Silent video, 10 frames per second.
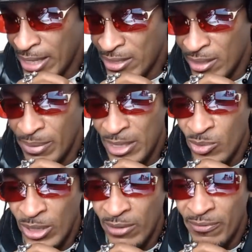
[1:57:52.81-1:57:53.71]
That's the
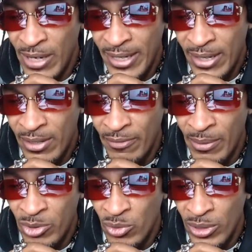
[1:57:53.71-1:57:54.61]
best way to find out if
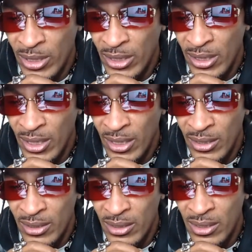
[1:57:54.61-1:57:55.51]
I'm doing
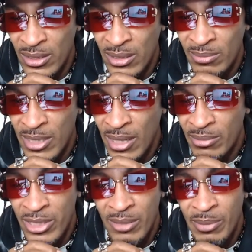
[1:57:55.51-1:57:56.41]
anything. Because
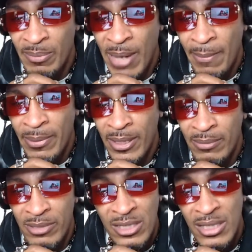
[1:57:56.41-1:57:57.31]
sometimes shit be popping
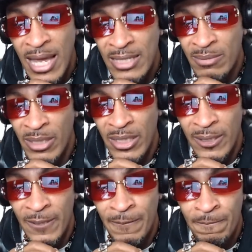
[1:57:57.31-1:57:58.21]
up just last
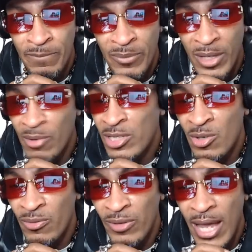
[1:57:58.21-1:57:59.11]
minute. There is
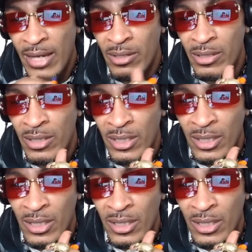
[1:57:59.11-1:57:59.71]
no flyer.